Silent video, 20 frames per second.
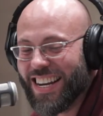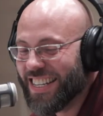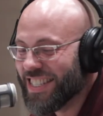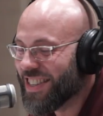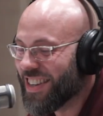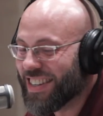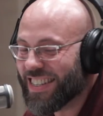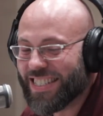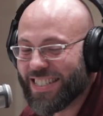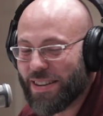As
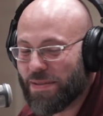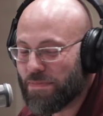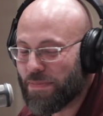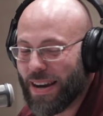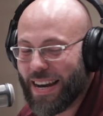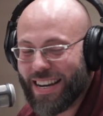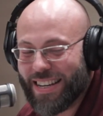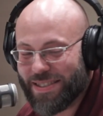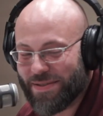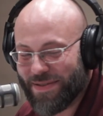long as he
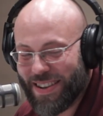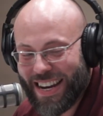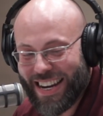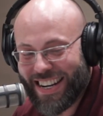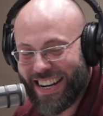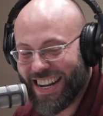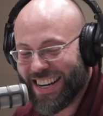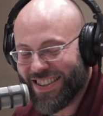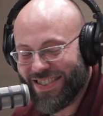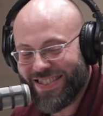pays,
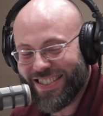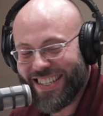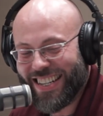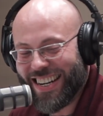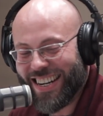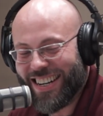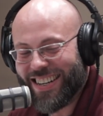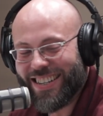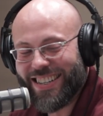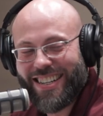man, I don't
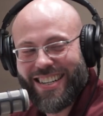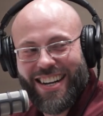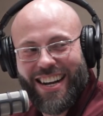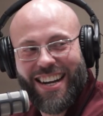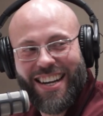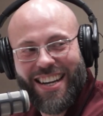care.